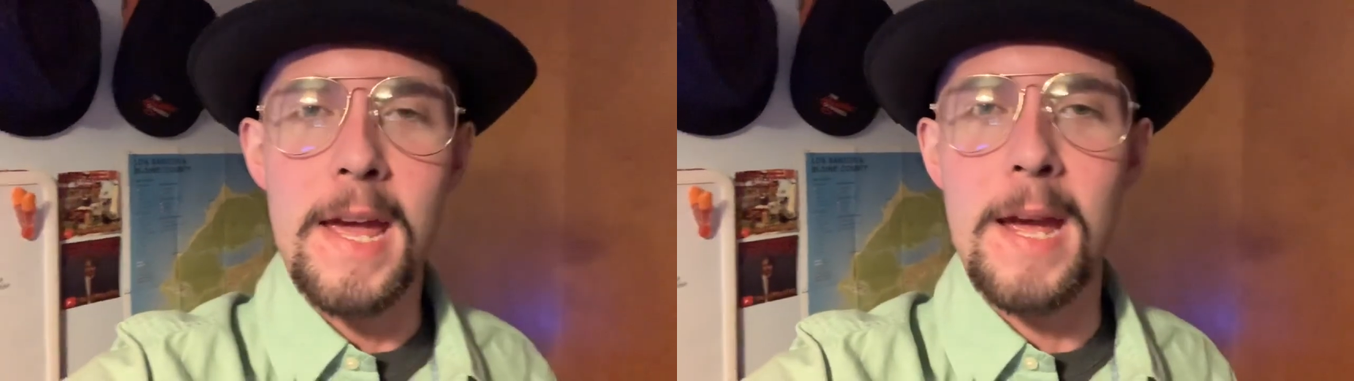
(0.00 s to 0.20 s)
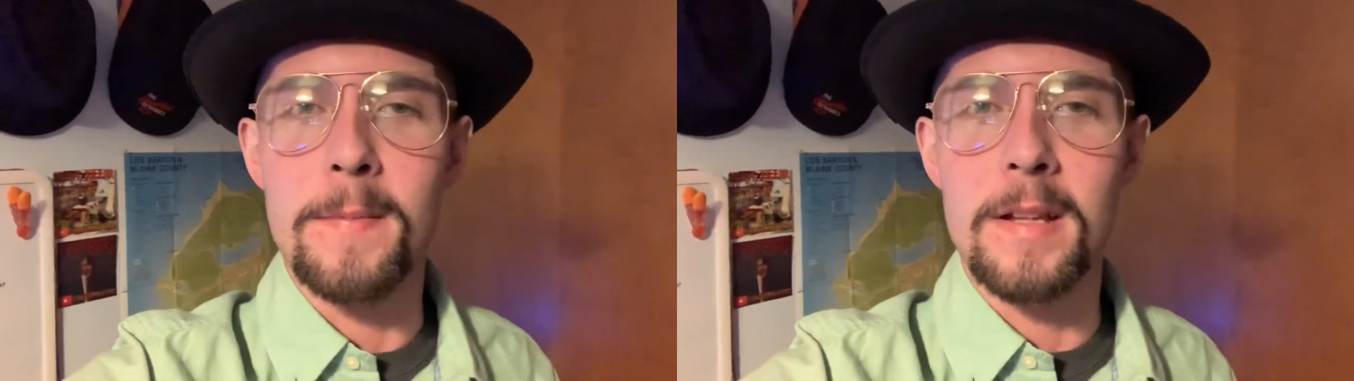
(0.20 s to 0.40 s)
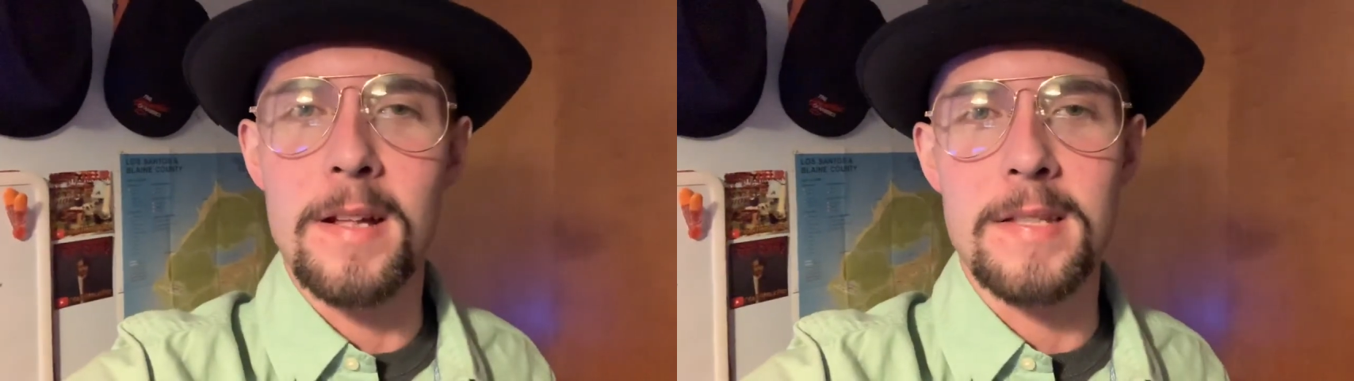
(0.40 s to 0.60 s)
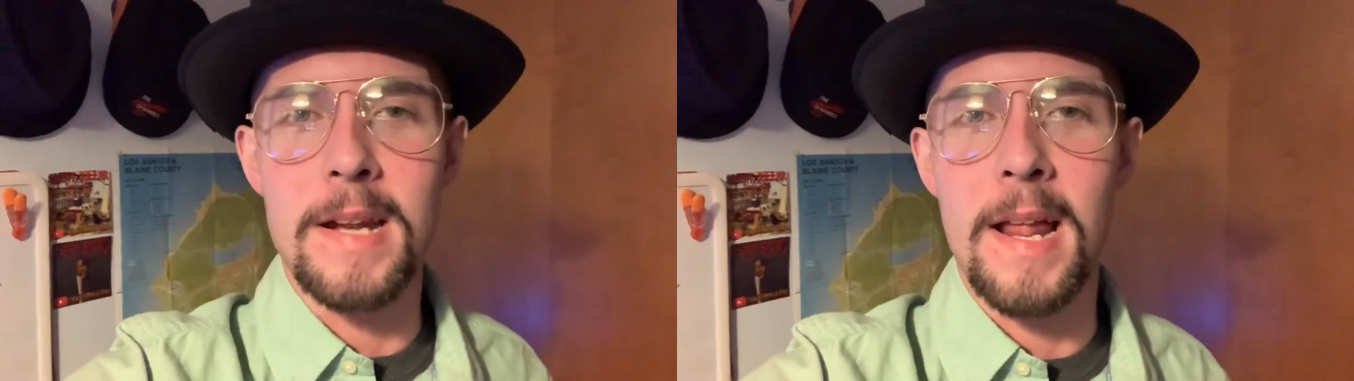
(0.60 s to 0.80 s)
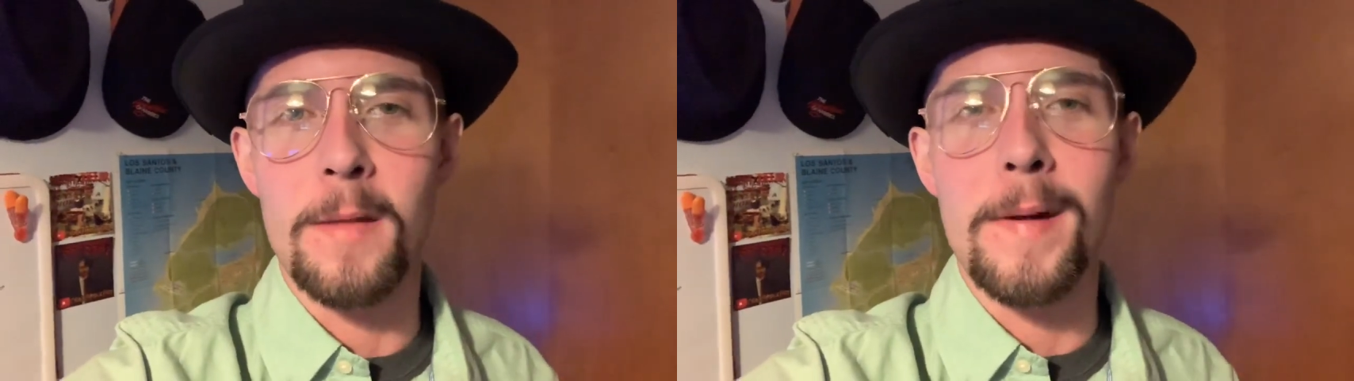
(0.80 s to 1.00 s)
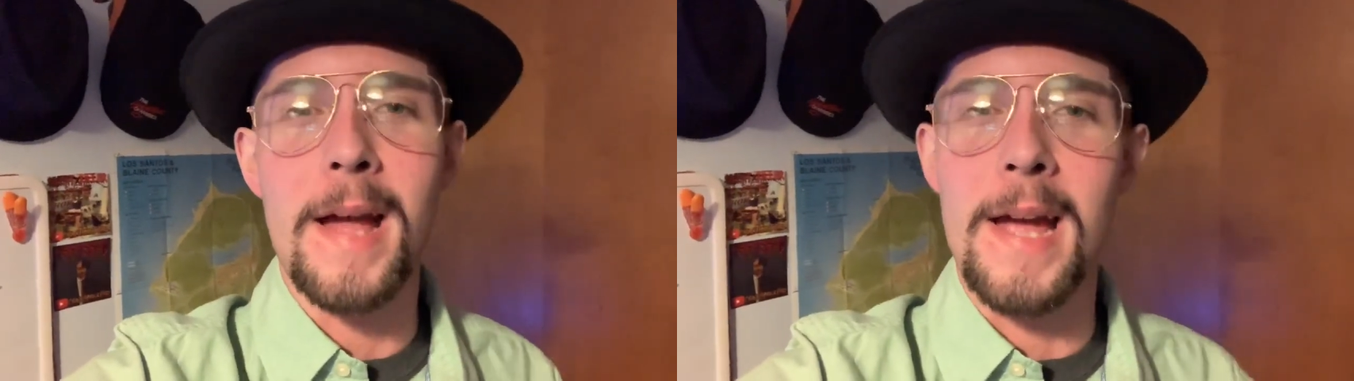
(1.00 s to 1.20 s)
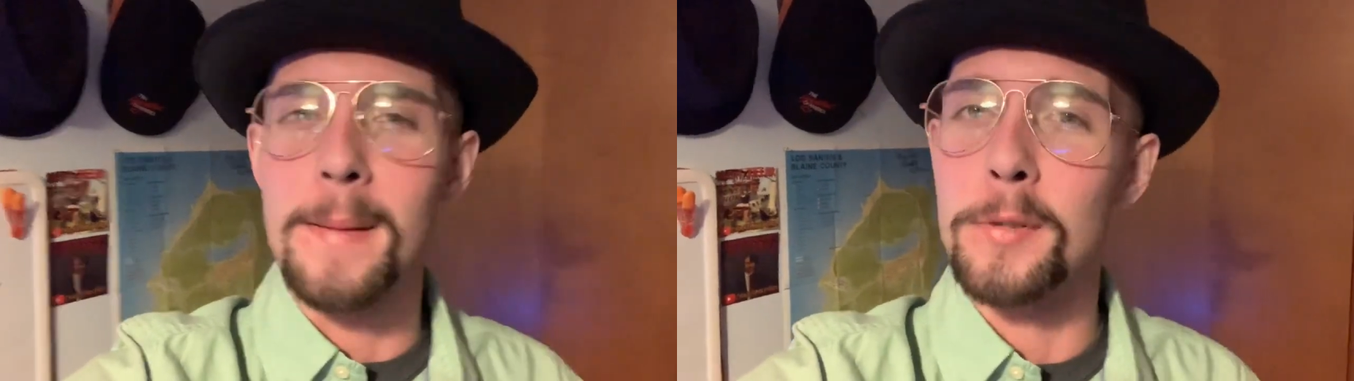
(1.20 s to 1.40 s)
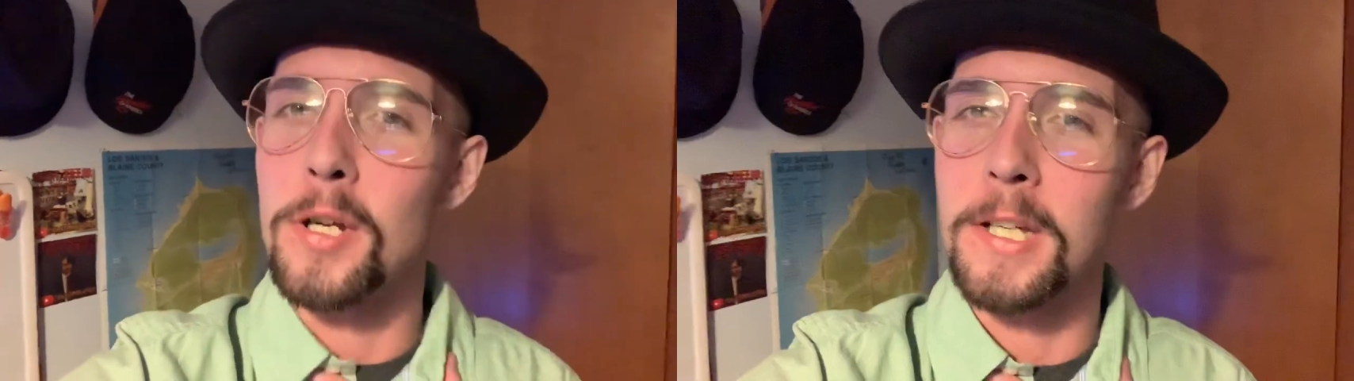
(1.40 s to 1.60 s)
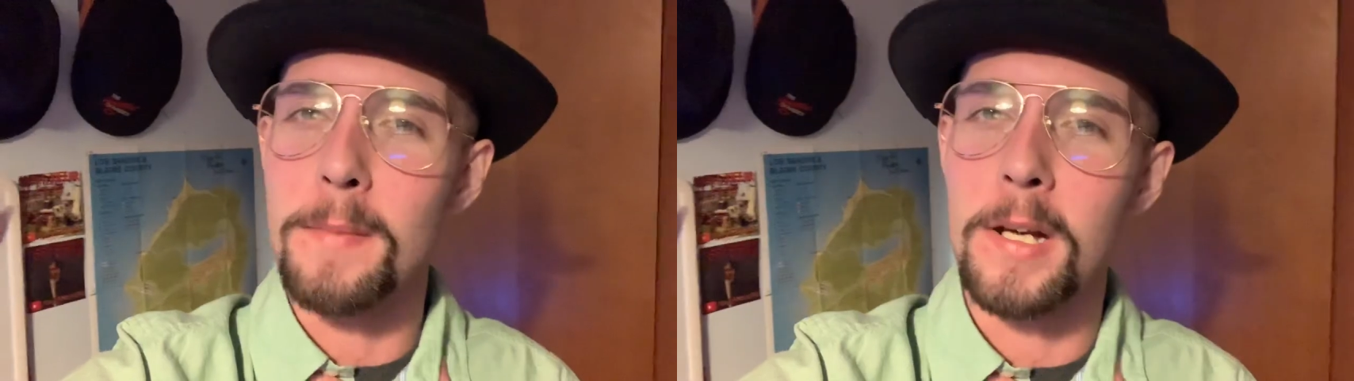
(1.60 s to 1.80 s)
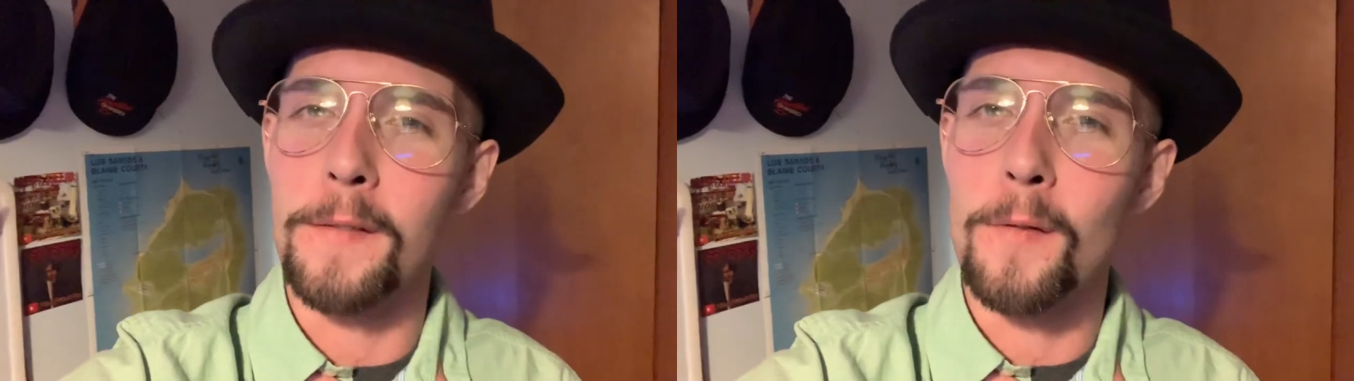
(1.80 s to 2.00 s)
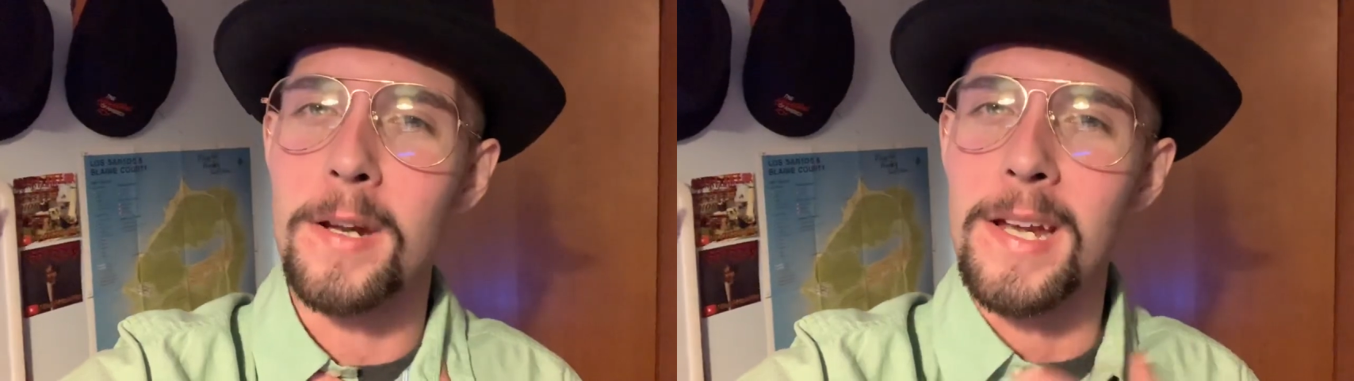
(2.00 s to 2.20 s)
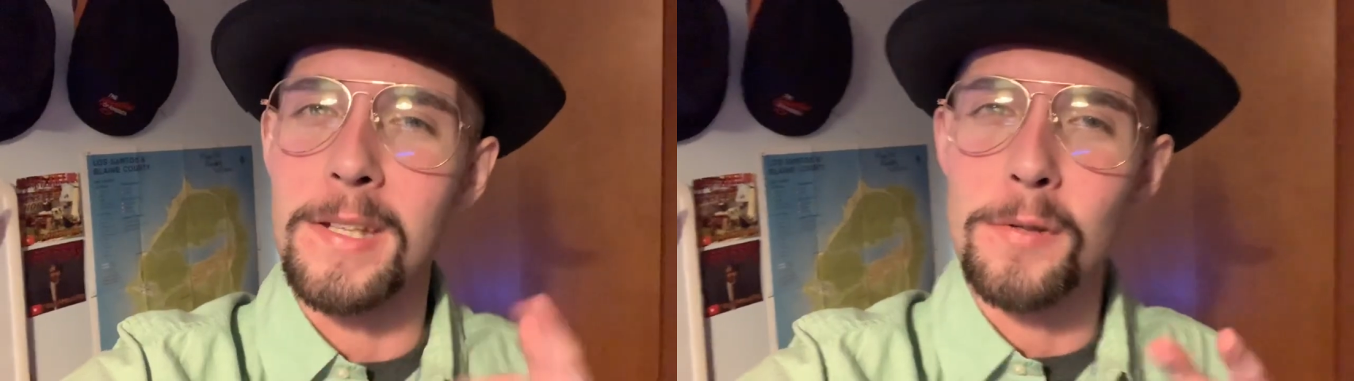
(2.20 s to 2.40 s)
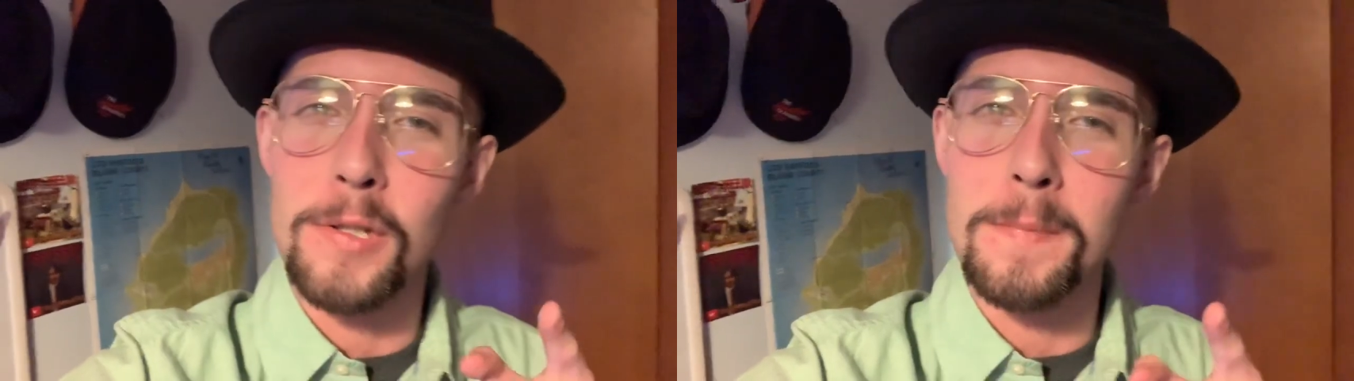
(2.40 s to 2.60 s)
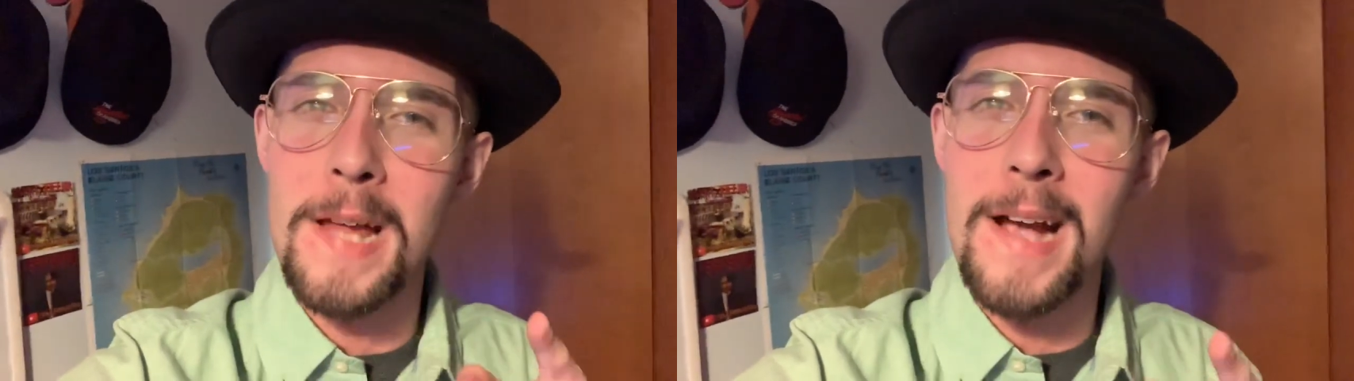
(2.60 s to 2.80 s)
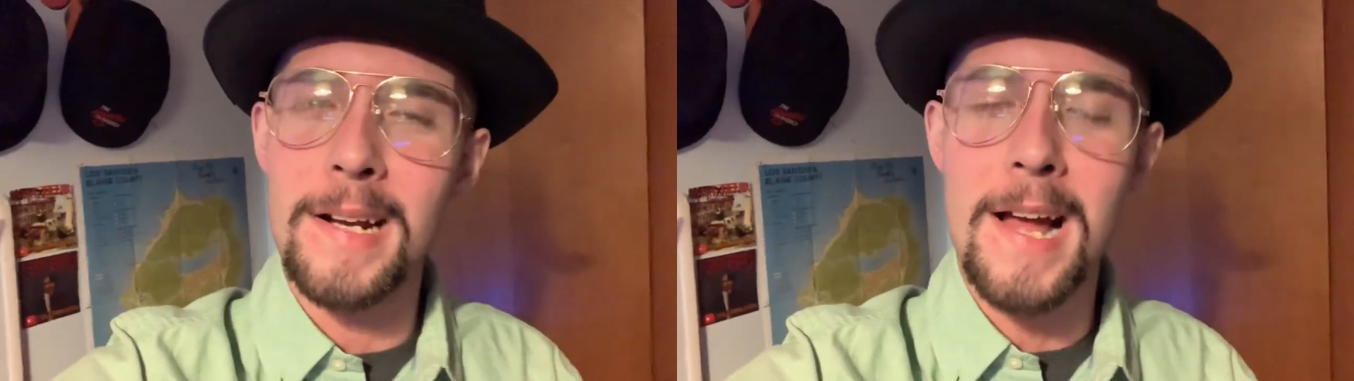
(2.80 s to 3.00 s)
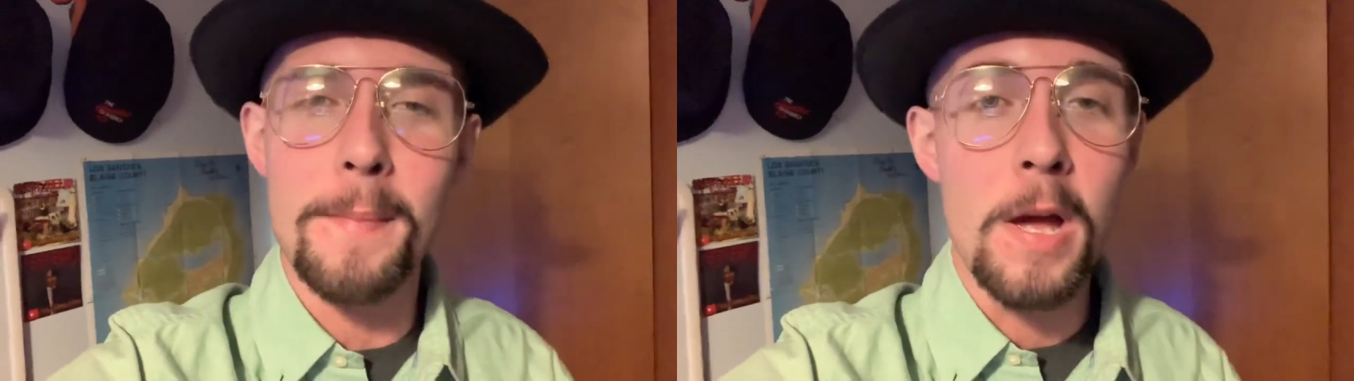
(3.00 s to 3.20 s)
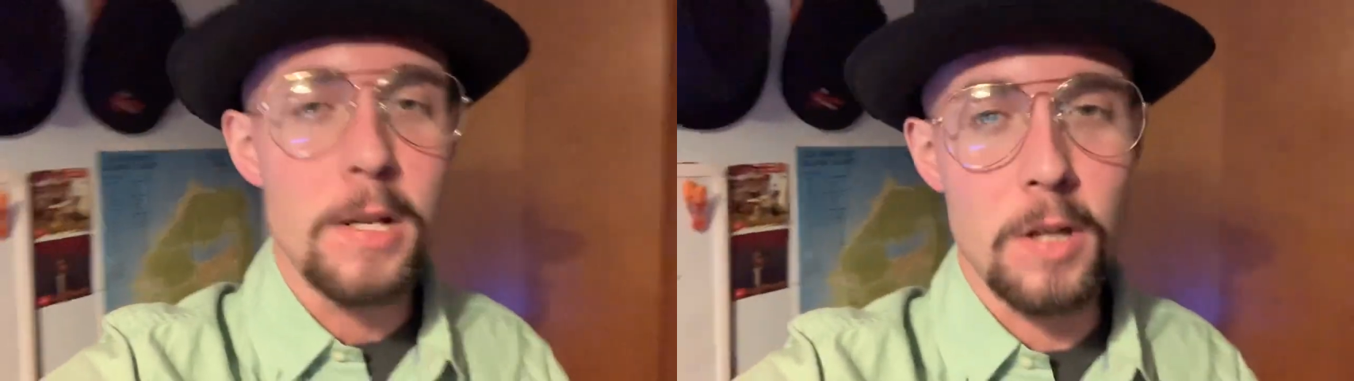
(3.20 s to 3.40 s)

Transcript: And with all that said out of the way, I am ChunkyMonkey40 at YouTube.com.